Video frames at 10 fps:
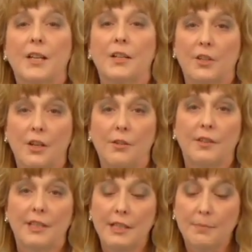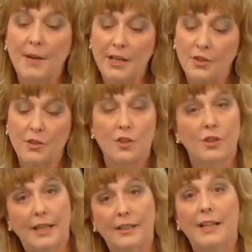So these patients
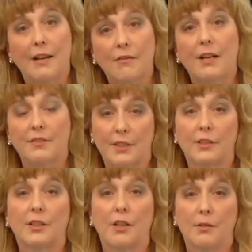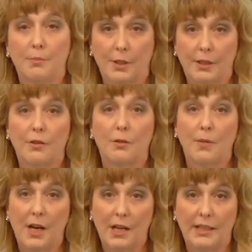should never have silicone put in their
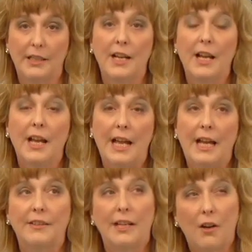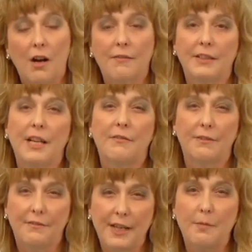body. And they often have a
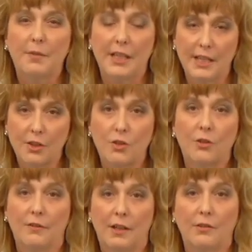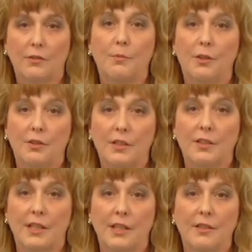family history of autoimmune
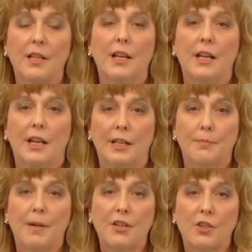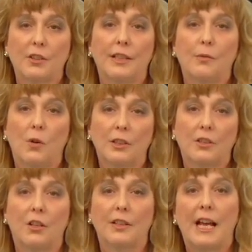disease, especially one
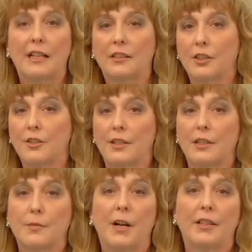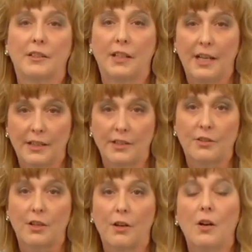called ankylosing spondylitis.
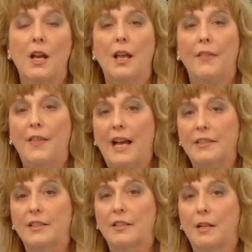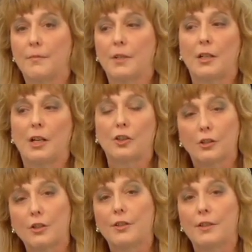So that's a
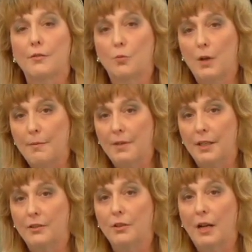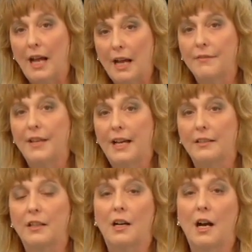clue to women who have
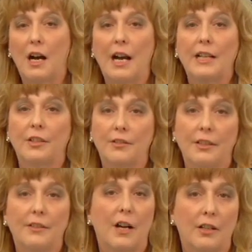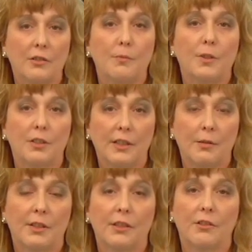that high degree of autoimmunity
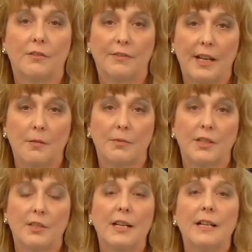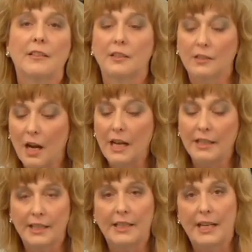within their families to not
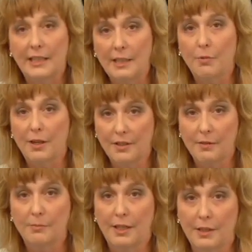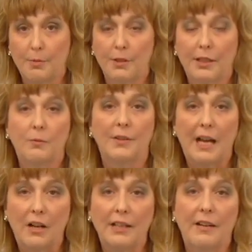get any breast implants put in
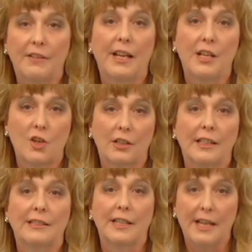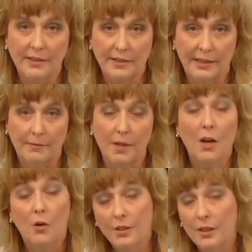without having HLA testing,
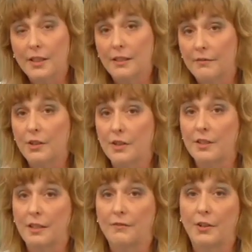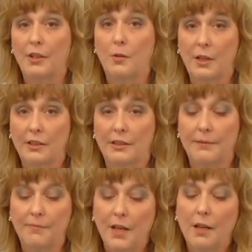or you can get very sick very quickly.
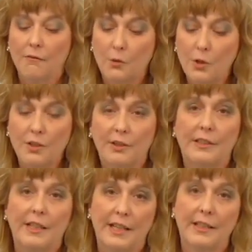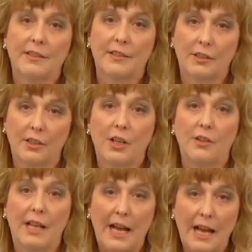Fortunately, taking the
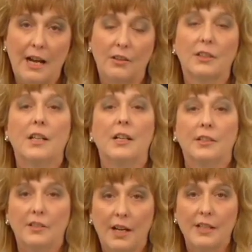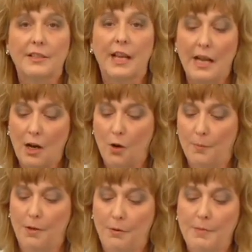silicone out does help.
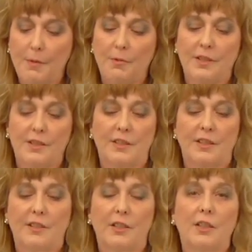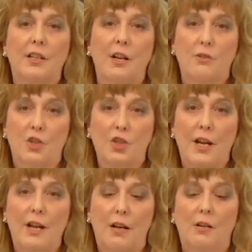Remember, this is a silicone
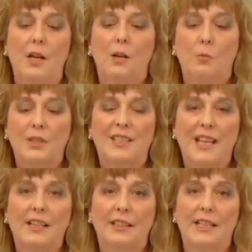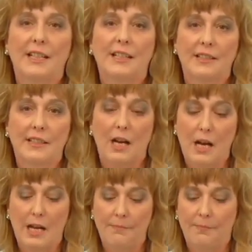shell with saline
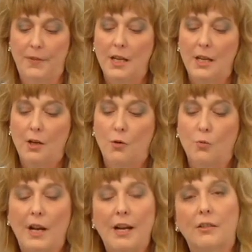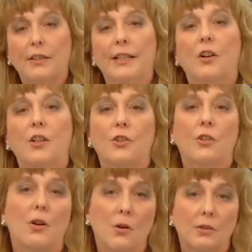inside. Rarely on your
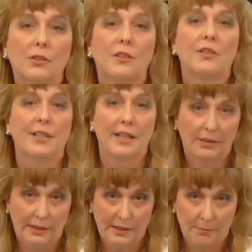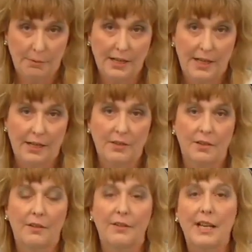older saline implants,
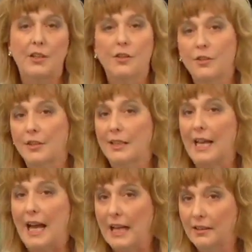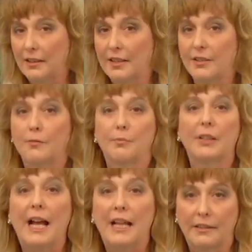they used a catalyst of
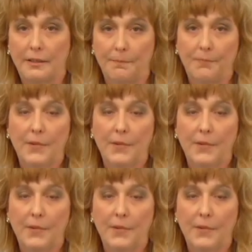platinum.